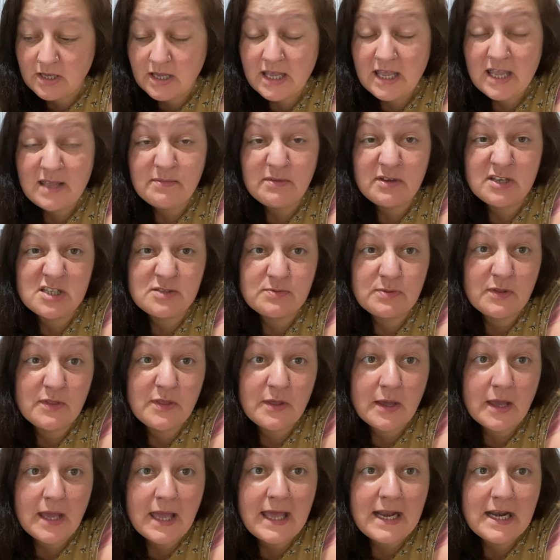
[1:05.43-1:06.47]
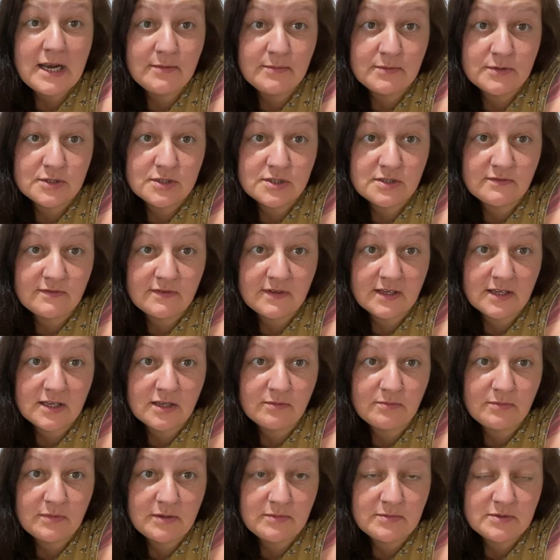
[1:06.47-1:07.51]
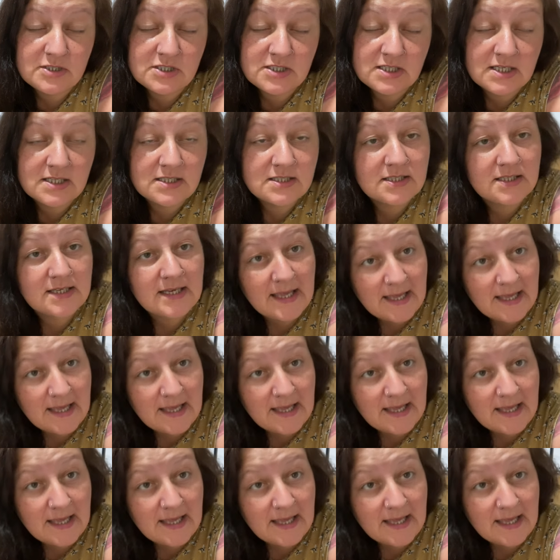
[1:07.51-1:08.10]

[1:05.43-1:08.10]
It might just be that elements of it can be machined and